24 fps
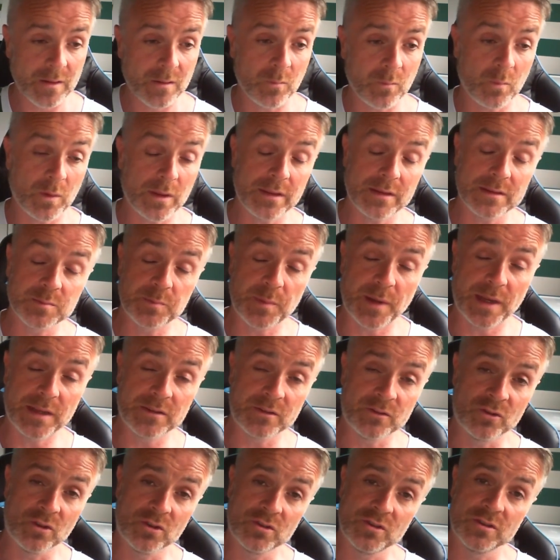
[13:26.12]
Whether it's
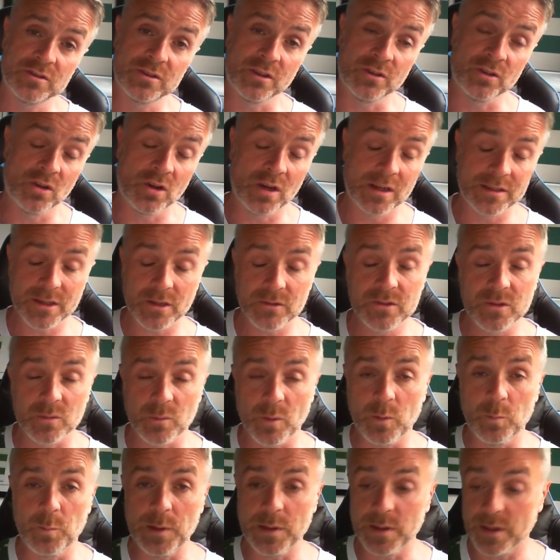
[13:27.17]
Brendan Rodgers or not, I doubt it
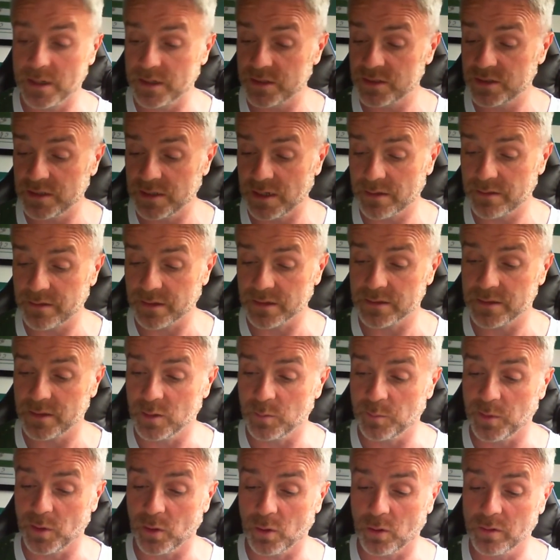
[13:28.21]
will be next year. I think
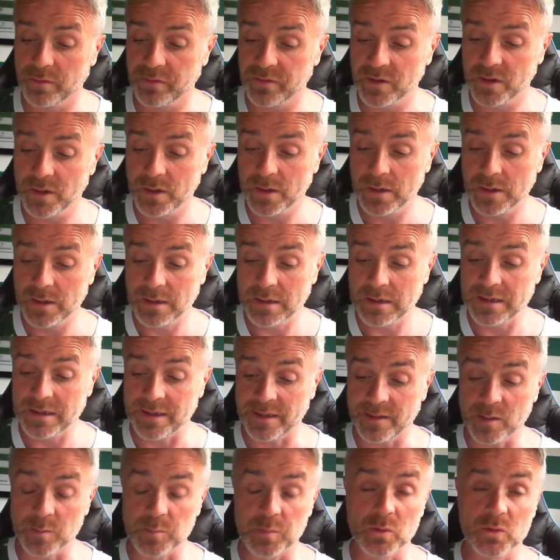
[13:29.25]
he'll be off,
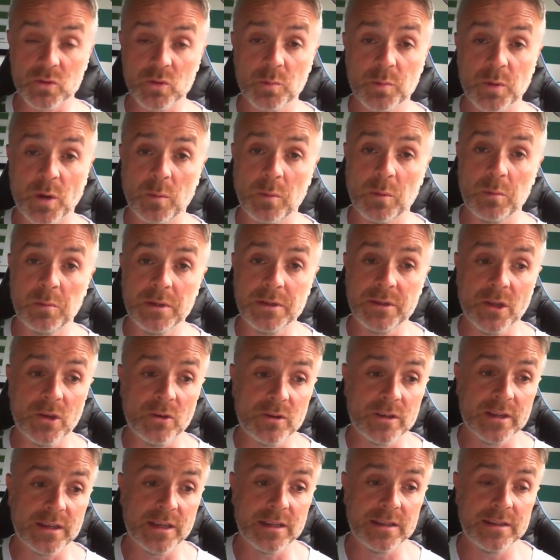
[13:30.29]
and the board will probably
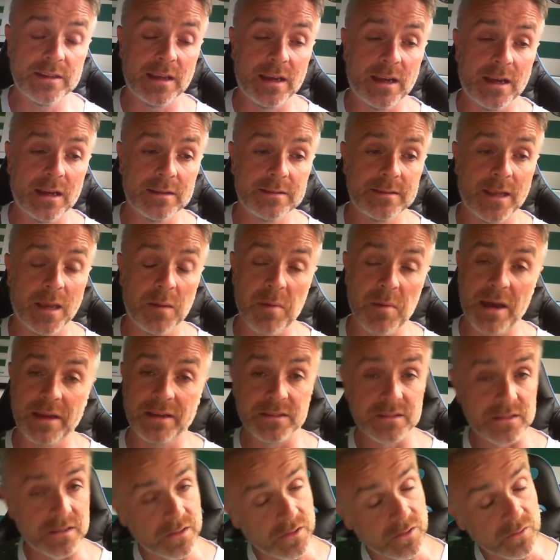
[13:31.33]
downgrade to a
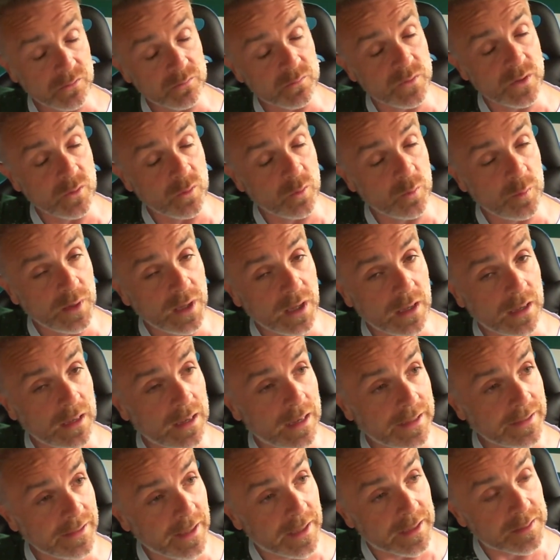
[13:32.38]
manager that will be a
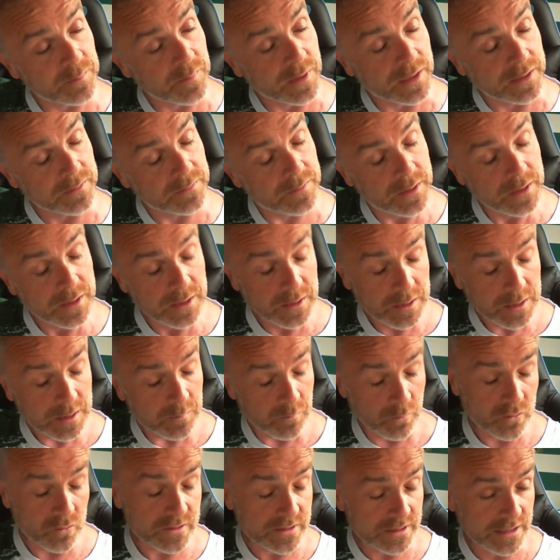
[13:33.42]
yes man.
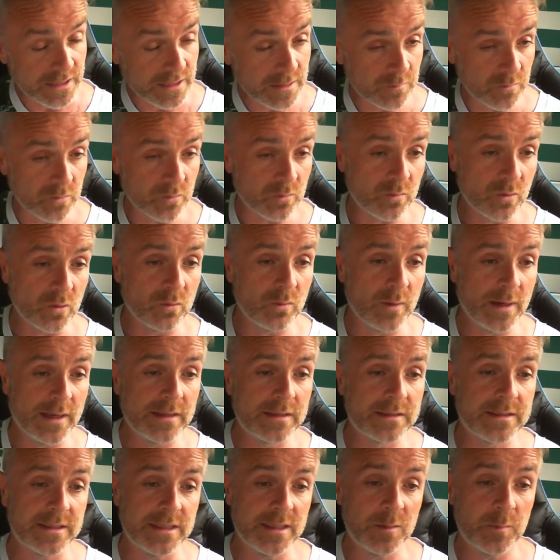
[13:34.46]
We'll see. We'll wait
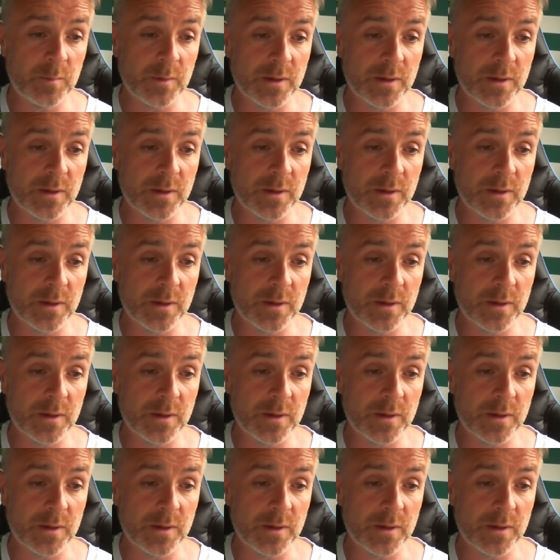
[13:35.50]
and see.